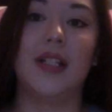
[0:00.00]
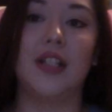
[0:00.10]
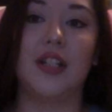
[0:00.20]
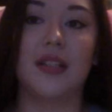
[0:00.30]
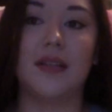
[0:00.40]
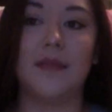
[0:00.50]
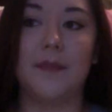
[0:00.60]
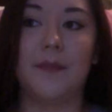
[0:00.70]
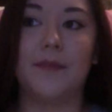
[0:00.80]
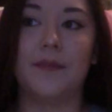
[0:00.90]
to just
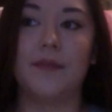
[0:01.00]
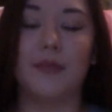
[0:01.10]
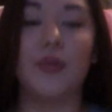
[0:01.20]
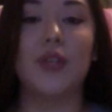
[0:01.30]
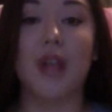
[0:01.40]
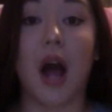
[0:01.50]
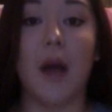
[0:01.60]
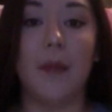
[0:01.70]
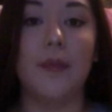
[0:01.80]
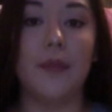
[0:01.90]
boost
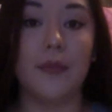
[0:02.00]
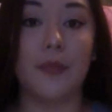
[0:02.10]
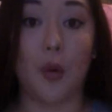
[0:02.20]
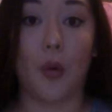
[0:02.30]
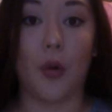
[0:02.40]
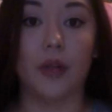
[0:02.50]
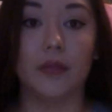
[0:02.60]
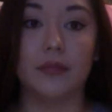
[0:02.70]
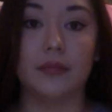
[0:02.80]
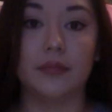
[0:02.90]
up your
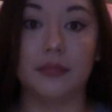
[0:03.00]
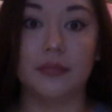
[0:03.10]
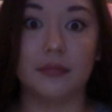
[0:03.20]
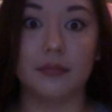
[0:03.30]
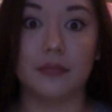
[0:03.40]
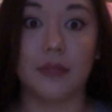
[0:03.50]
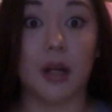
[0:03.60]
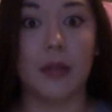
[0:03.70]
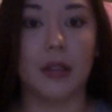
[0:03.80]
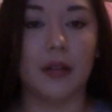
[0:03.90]

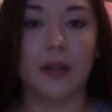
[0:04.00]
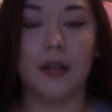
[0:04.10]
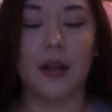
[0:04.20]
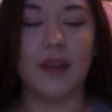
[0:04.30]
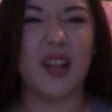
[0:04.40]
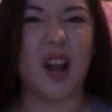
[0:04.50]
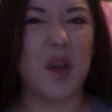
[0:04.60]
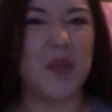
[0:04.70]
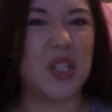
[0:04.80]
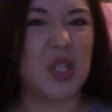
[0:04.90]
army. I said
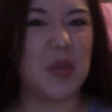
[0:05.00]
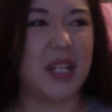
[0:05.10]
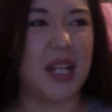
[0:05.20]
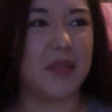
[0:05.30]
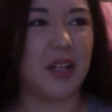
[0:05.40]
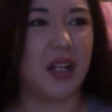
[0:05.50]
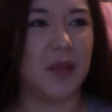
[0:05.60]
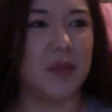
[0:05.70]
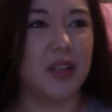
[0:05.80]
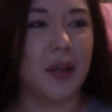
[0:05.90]
army so many damn
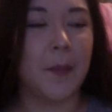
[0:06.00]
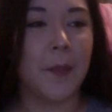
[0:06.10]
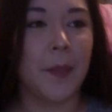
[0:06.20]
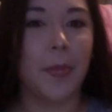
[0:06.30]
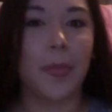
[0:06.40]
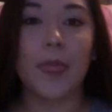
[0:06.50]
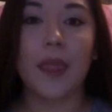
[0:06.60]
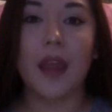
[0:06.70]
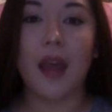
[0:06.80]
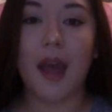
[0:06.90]
times.
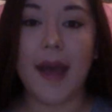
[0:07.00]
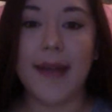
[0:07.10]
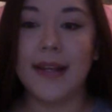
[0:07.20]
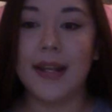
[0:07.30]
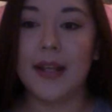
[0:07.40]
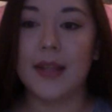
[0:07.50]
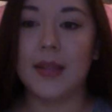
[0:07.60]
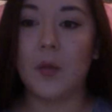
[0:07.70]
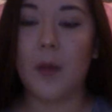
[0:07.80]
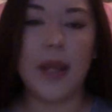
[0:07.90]
And
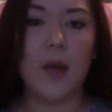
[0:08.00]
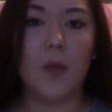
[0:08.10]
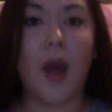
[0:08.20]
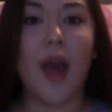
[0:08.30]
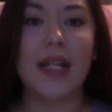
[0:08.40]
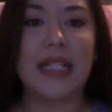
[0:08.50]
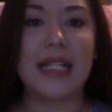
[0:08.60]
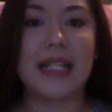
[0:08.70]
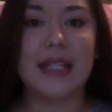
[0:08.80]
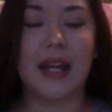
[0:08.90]
the way it works
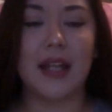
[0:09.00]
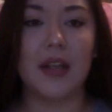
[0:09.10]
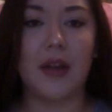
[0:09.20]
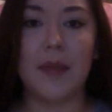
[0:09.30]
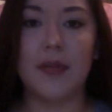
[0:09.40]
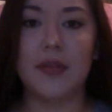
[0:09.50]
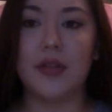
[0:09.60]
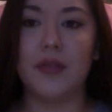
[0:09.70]
is that you're able to